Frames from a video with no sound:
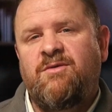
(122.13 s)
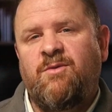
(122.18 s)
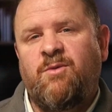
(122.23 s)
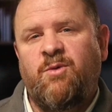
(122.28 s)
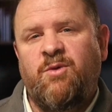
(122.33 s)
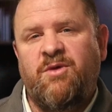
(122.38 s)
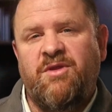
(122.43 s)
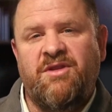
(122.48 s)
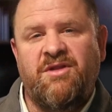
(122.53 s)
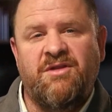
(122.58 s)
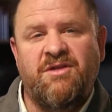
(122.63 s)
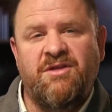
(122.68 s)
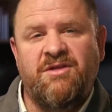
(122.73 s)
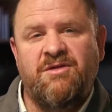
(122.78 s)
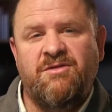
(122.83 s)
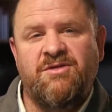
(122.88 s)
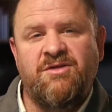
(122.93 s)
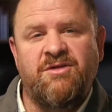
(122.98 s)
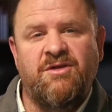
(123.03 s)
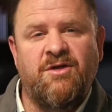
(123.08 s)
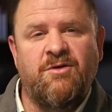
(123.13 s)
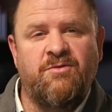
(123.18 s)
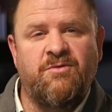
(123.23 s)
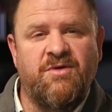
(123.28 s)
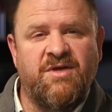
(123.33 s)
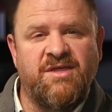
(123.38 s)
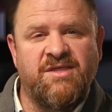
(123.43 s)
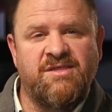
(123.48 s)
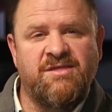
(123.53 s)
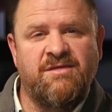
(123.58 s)
with little to no
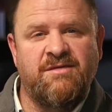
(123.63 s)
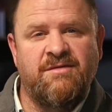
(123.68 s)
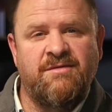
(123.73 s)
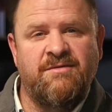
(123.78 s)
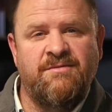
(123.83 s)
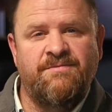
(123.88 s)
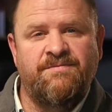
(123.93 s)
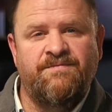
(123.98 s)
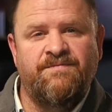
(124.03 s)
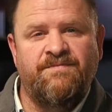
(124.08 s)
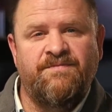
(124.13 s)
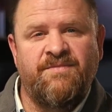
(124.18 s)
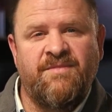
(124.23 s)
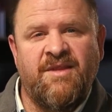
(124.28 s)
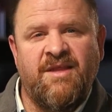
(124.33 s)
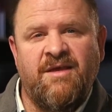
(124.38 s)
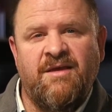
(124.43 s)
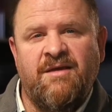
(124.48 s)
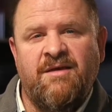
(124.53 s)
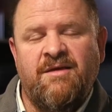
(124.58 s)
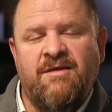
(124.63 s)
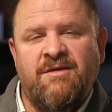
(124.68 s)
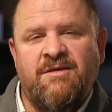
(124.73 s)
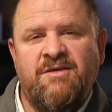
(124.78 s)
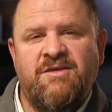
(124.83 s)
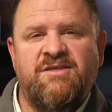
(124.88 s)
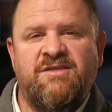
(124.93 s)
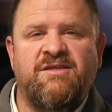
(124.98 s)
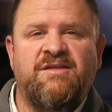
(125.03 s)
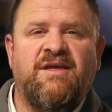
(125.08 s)
risk.
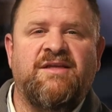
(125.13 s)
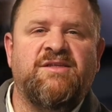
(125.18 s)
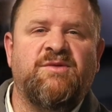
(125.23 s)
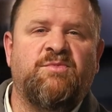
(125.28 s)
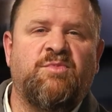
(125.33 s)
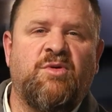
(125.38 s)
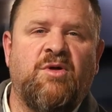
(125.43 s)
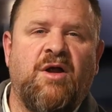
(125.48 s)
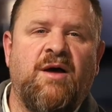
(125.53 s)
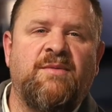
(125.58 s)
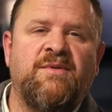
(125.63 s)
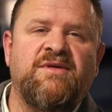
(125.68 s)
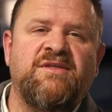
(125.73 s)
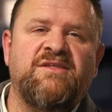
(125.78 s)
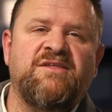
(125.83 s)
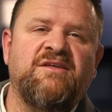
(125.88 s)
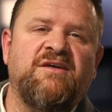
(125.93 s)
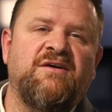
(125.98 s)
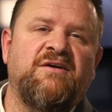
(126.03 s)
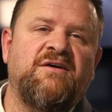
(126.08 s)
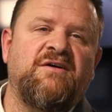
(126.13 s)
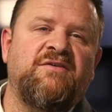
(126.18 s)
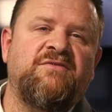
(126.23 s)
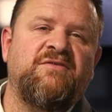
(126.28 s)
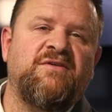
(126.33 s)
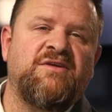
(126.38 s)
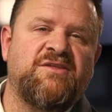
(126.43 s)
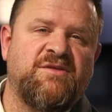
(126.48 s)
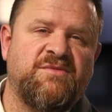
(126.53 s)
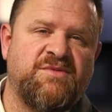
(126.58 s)
You see, that's a promise of
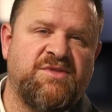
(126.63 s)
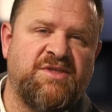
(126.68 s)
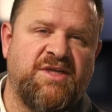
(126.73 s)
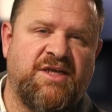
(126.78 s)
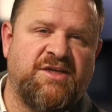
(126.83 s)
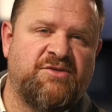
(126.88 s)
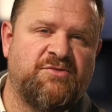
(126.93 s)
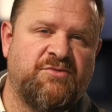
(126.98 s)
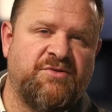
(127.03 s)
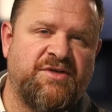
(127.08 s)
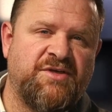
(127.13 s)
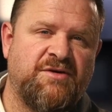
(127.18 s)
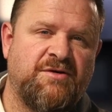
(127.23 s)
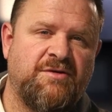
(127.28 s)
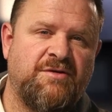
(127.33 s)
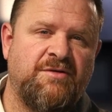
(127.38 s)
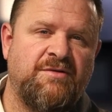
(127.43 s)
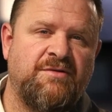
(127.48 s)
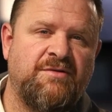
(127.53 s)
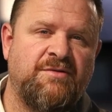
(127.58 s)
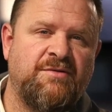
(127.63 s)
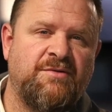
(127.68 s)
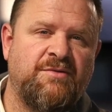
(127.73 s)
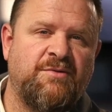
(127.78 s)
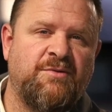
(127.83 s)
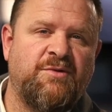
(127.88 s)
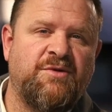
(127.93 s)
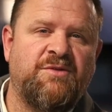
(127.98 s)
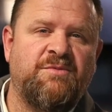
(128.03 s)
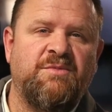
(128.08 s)
a substantial return
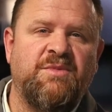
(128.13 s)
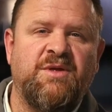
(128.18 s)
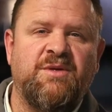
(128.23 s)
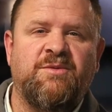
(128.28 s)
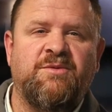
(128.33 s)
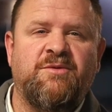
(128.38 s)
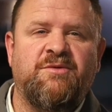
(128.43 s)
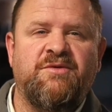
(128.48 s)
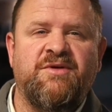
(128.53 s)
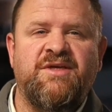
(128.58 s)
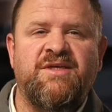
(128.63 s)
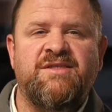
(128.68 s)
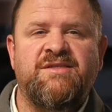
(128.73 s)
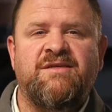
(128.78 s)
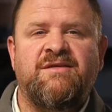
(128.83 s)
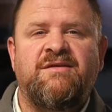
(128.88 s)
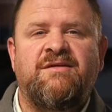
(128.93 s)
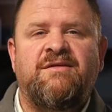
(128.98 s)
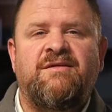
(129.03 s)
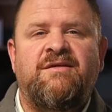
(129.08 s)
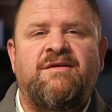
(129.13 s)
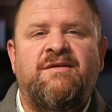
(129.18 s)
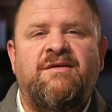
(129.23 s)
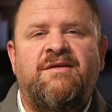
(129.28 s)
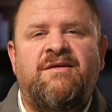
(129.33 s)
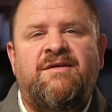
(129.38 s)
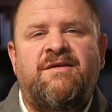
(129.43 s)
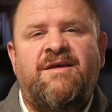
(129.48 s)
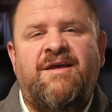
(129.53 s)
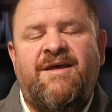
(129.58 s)
with minimal risk,
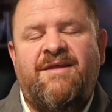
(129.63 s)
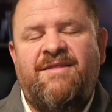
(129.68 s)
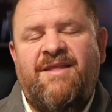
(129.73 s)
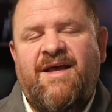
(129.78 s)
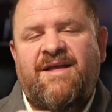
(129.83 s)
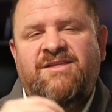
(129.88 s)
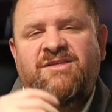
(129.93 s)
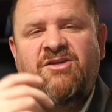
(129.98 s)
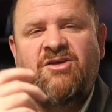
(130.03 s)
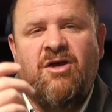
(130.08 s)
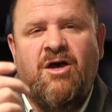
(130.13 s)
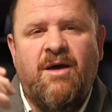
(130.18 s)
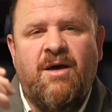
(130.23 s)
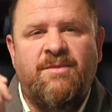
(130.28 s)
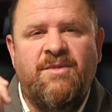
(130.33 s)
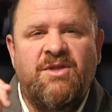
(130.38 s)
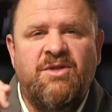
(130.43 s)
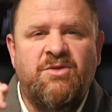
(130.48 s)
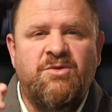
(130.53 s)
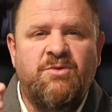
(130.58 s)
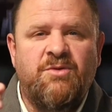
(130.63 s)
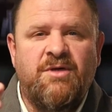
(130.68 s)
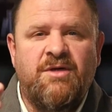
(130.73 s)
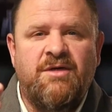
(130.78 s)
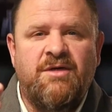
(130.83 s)
and that's a common lure.